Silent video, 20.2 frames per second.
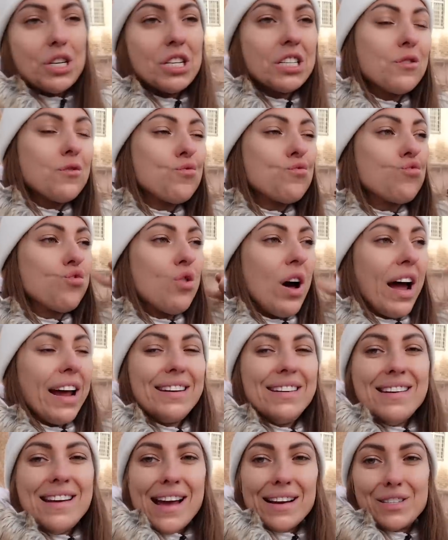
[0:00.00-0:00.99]
is
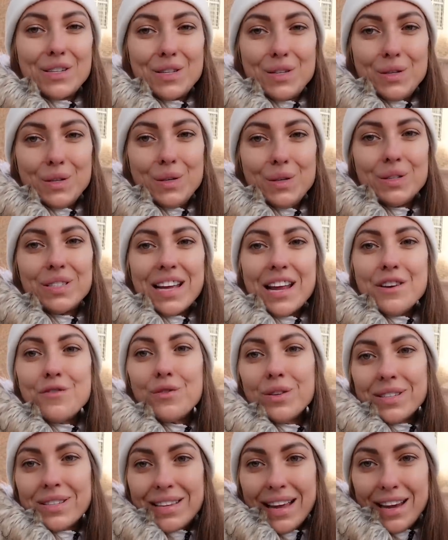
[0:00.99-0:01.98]
right next to
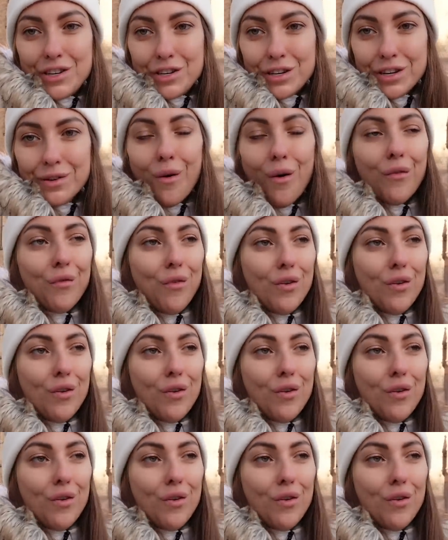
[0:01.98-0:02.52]
central station of